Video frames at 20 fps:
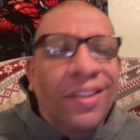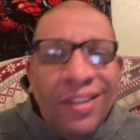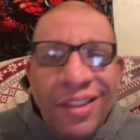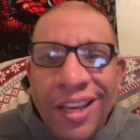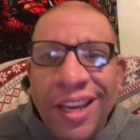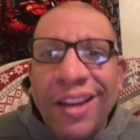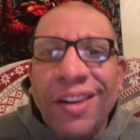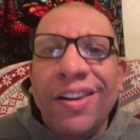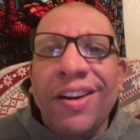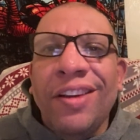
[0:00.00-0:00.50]

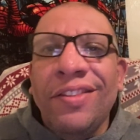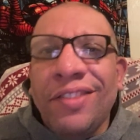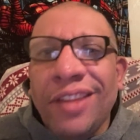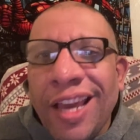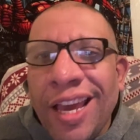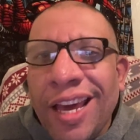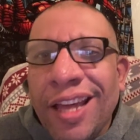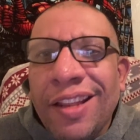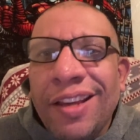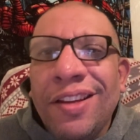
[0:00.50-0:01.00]
there is
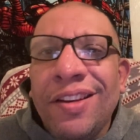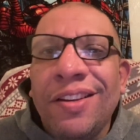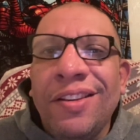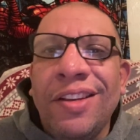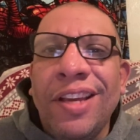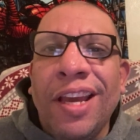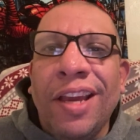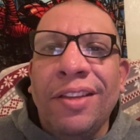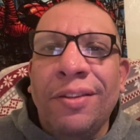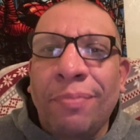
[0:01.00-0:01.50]
Alan.
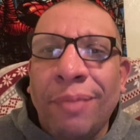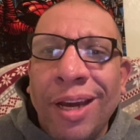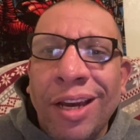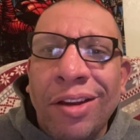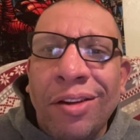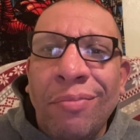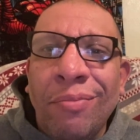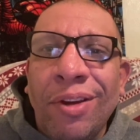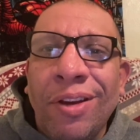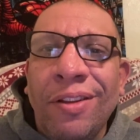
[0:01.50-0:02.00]
Yes,
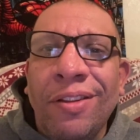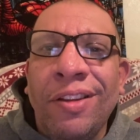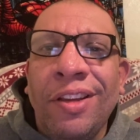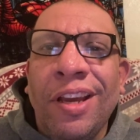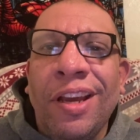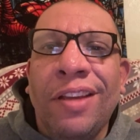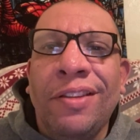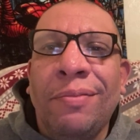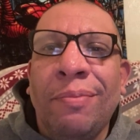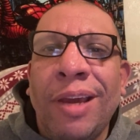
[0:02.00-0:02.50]

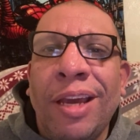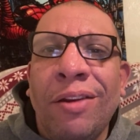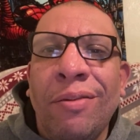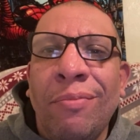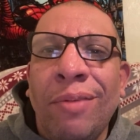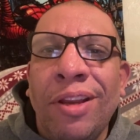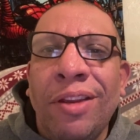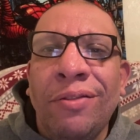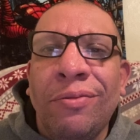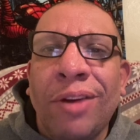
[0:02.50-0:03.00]

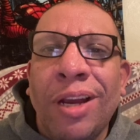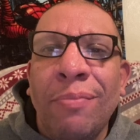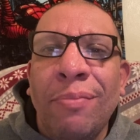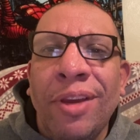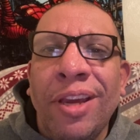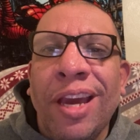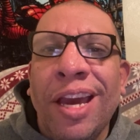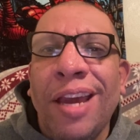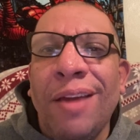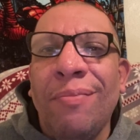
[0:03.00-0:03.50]
Spider-Man is right
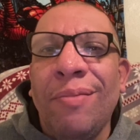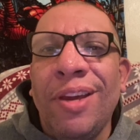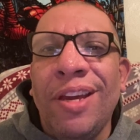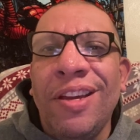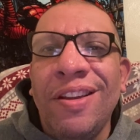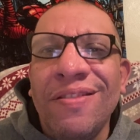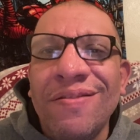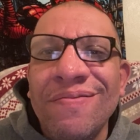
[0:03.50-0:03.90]
behind me.